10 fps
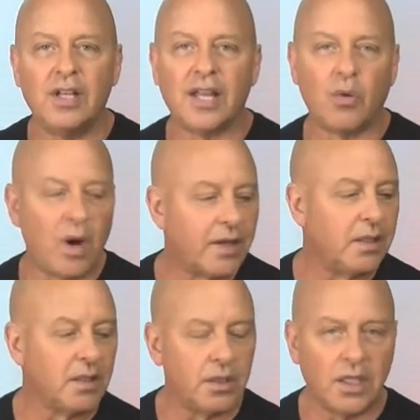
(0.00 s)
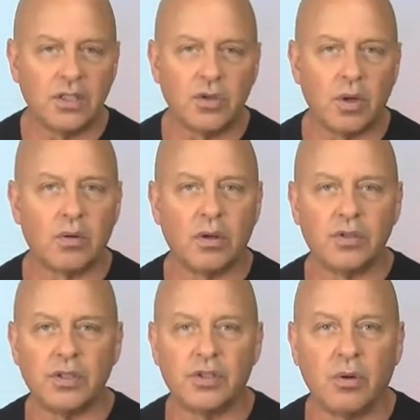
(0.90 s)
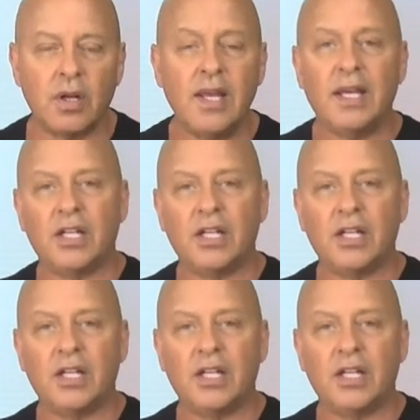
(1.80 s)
like walking into a grocery store